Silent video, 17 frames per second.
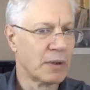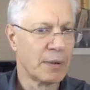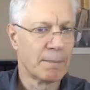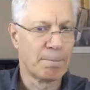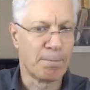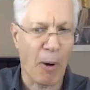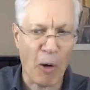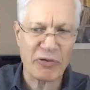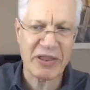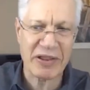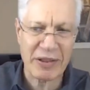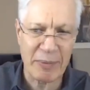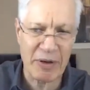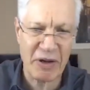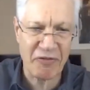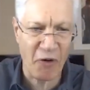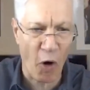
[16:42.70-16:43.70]
Both of
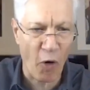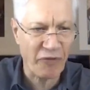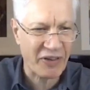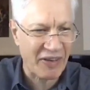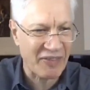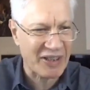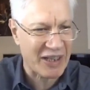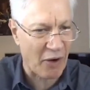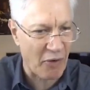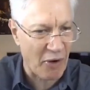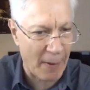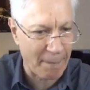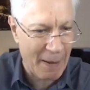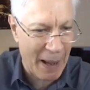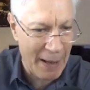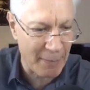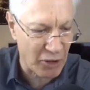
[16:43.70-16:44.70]
them involve giving
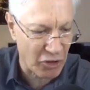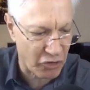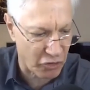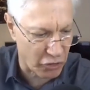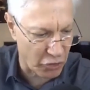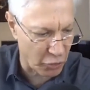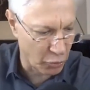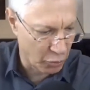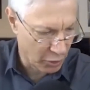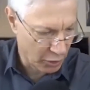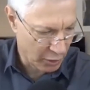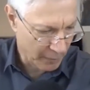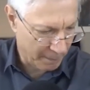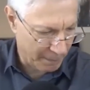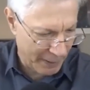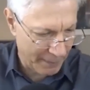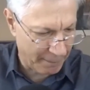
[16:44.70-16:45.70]
direct payments to
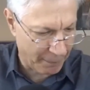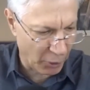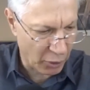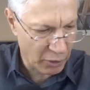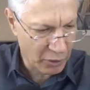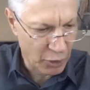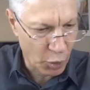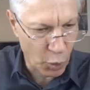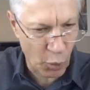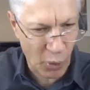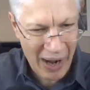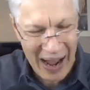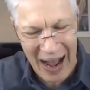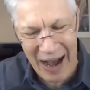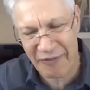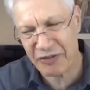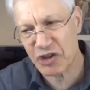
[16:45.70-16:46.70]
people who
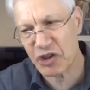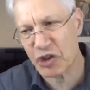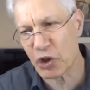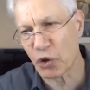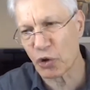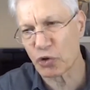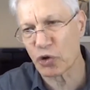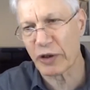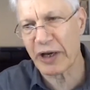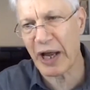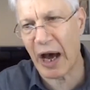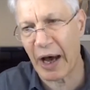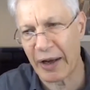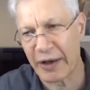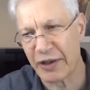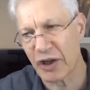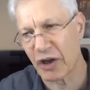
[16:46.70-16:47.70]
have children
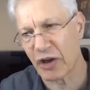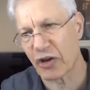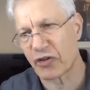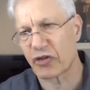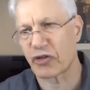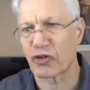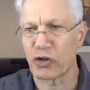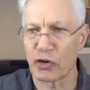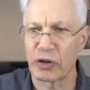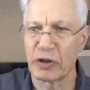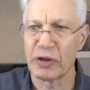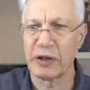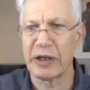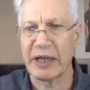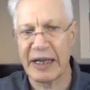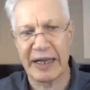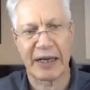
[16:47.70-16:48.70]
under a
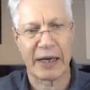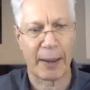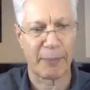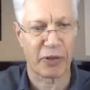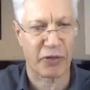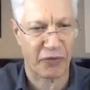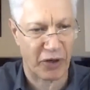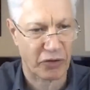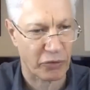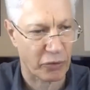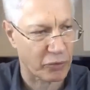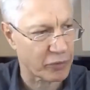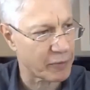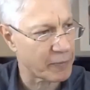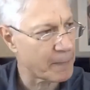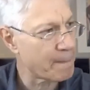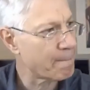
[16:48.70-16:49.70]
certain income threshold,
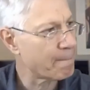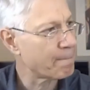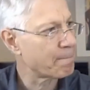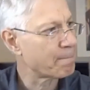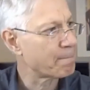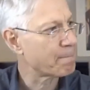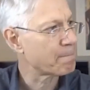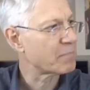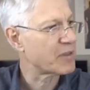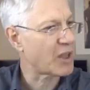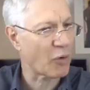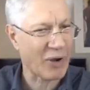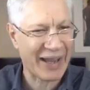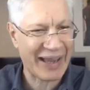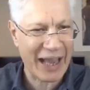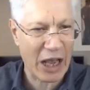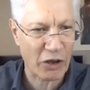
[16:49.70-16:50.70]

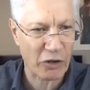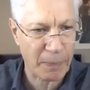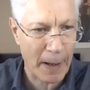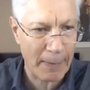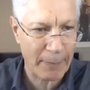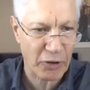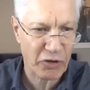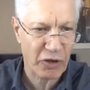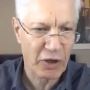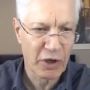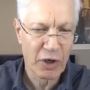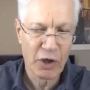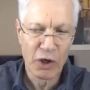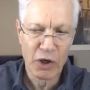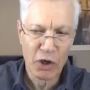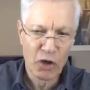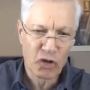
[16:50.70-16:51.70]
direct cash payments.
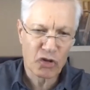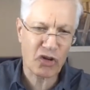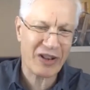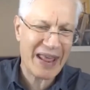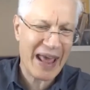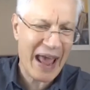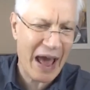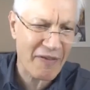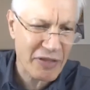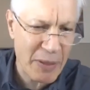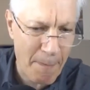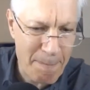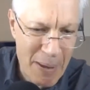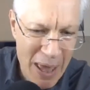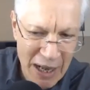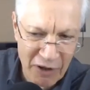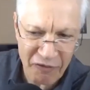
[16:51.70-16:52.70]
So they have the
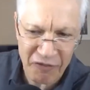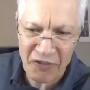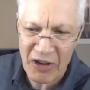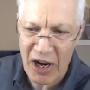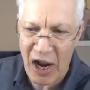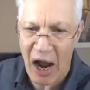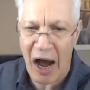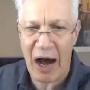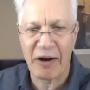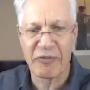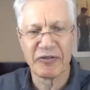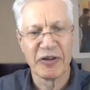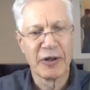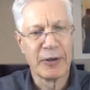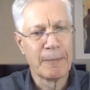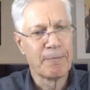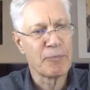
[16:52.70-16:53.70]
benefit of
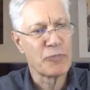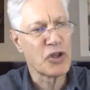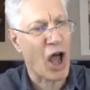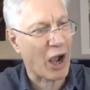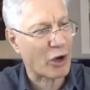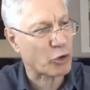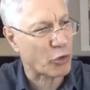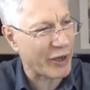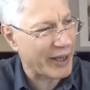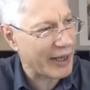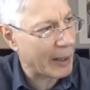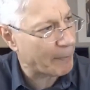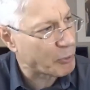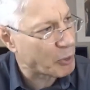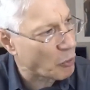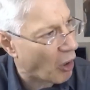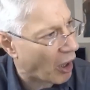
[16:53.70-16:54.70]
not creating a
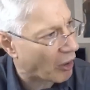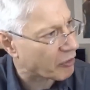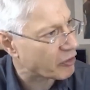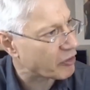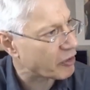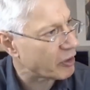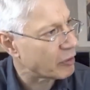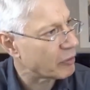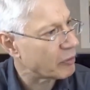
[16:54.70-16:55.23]
bureaucracy